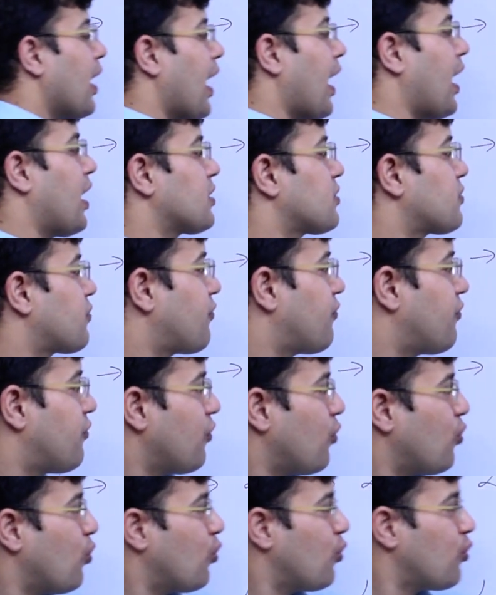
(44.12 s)
as
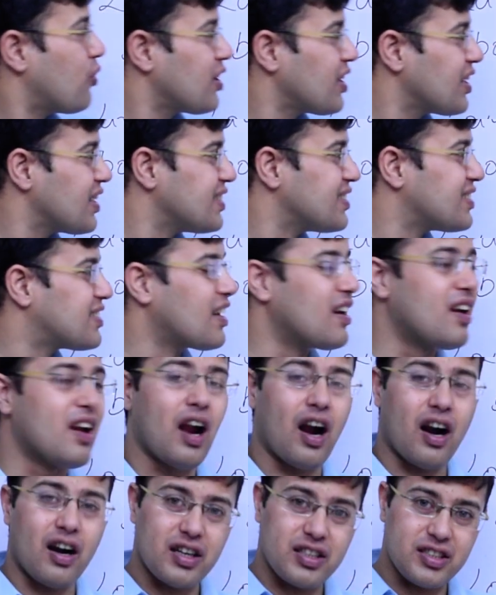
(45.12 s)
4 is the
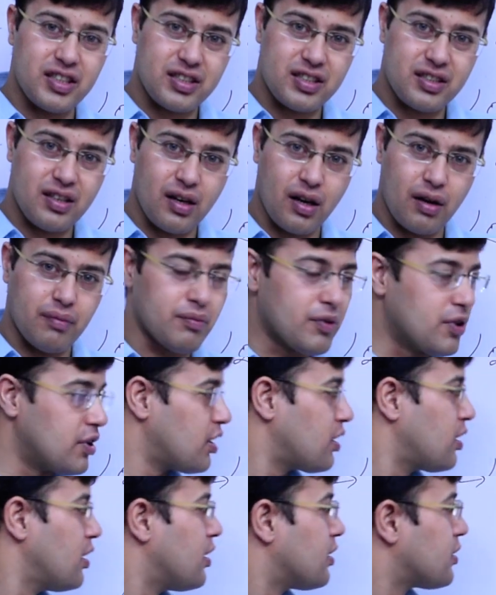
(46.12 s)
largest
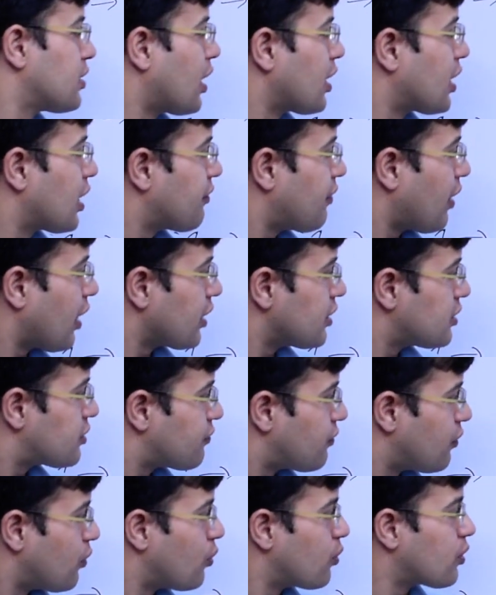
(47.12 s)
number that divides
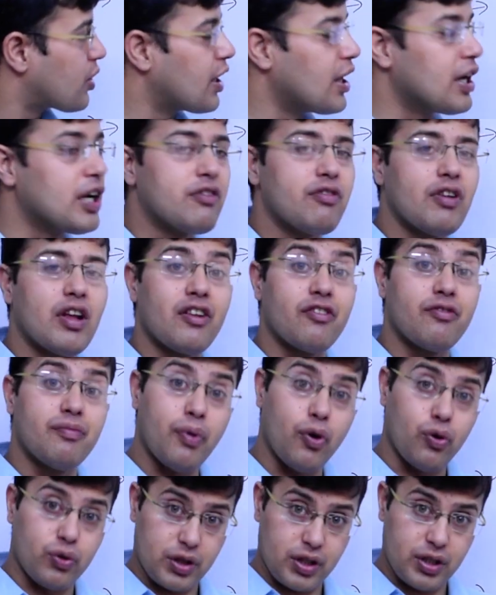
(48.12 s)
4 and 12
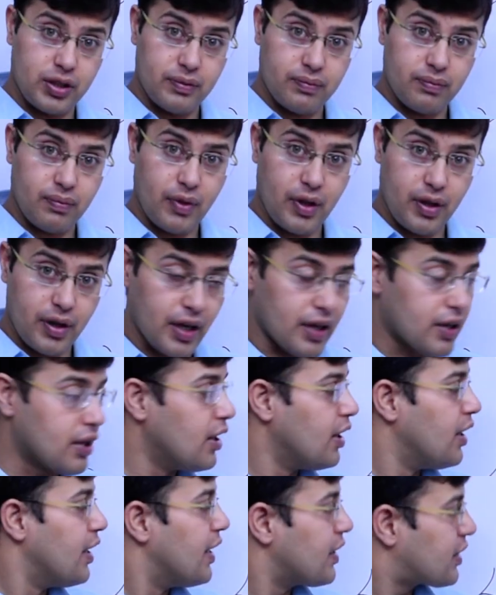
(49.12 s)
both. Right?
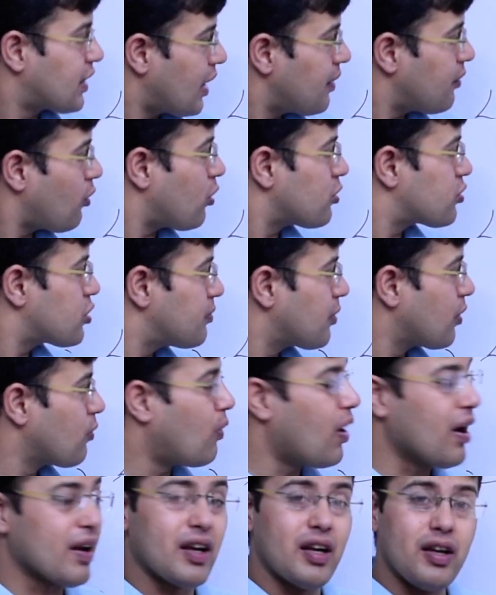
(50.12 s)
It can also be
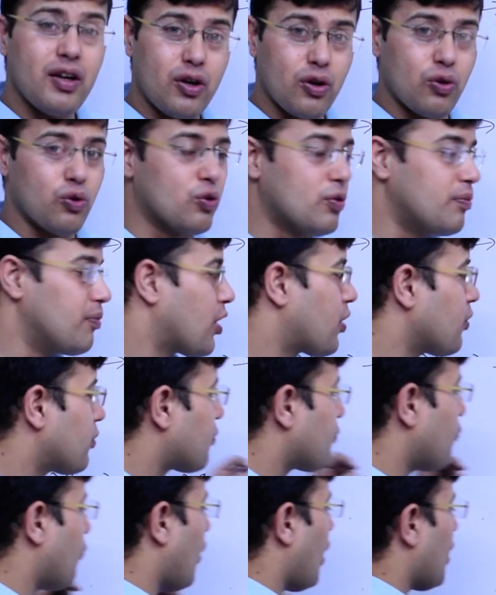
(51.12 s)
1 and 2,
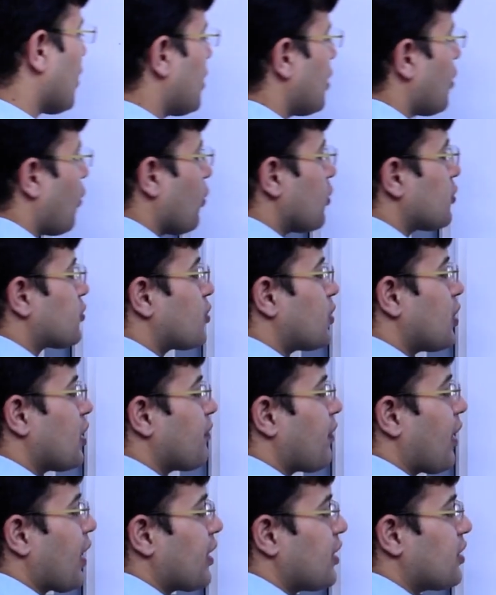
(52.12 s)
because 1 also
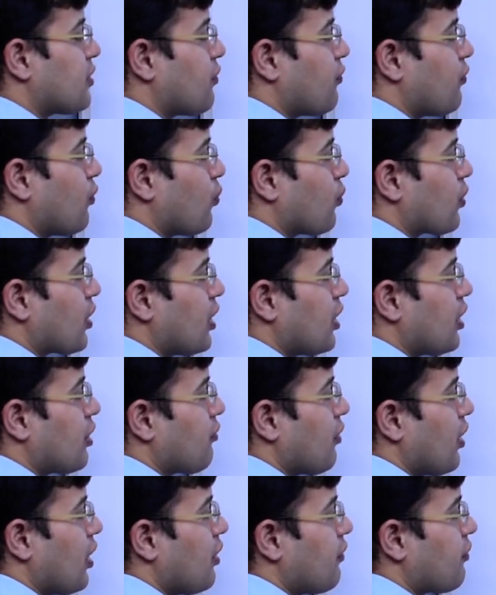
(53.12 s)
divides 4 and
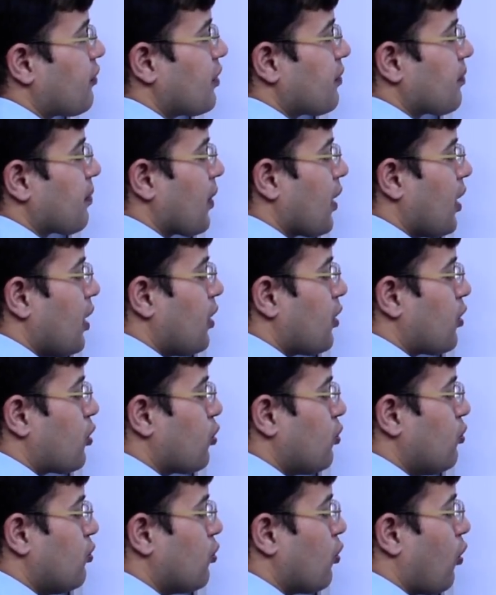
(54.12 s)
12,
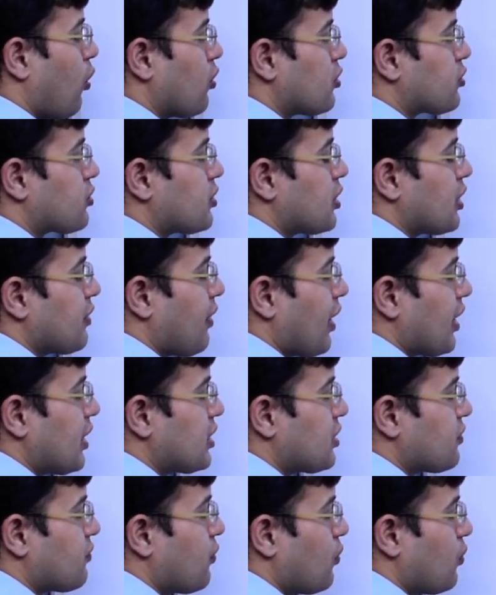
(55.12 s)
2 also
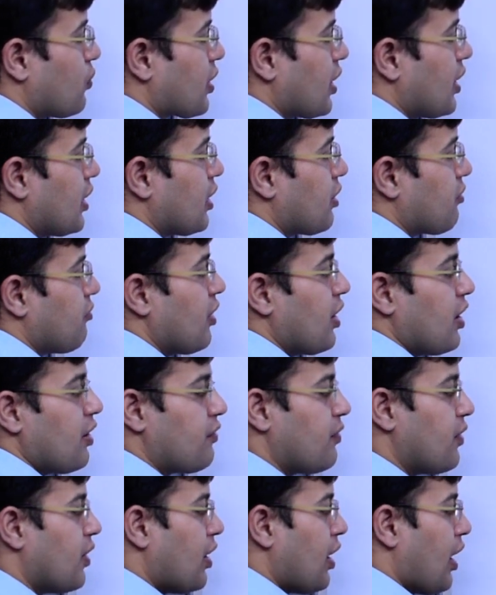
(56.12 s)
divides 4 and 12,